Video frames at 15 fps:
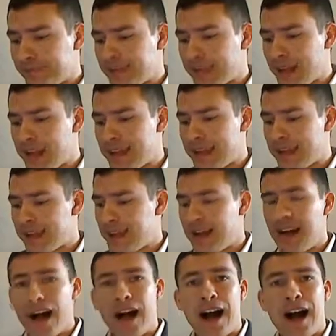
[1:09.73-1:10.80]
Again,
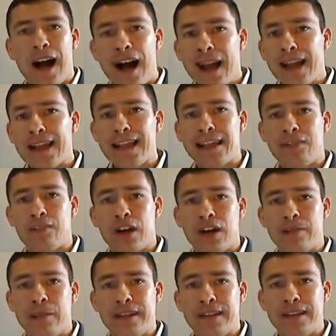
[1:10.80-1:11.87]
highly
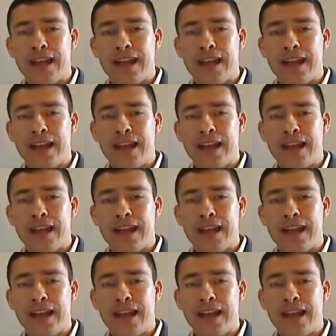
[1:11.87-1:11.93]
recommended.